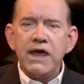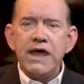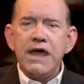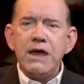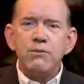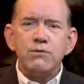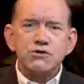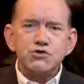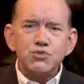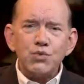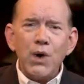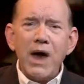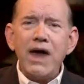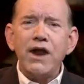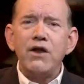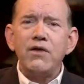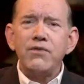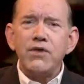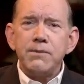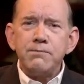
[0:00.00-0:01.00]
He was right
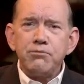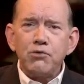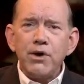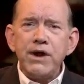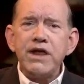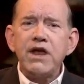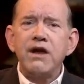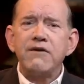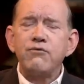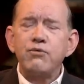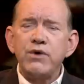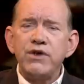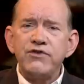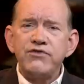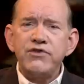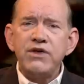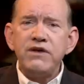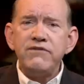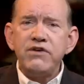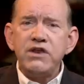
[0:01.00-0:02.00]
on the brink of
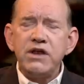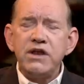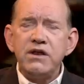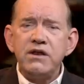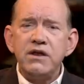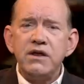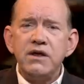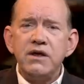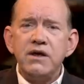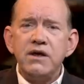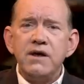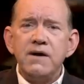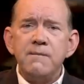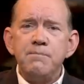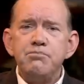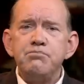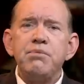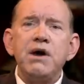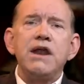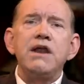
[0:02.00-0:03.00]
receiving it,
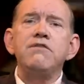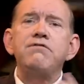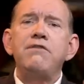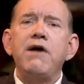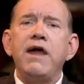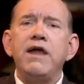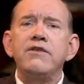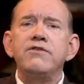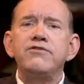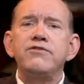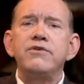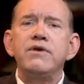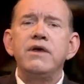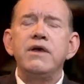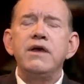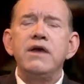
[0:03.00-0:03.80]
but he faints.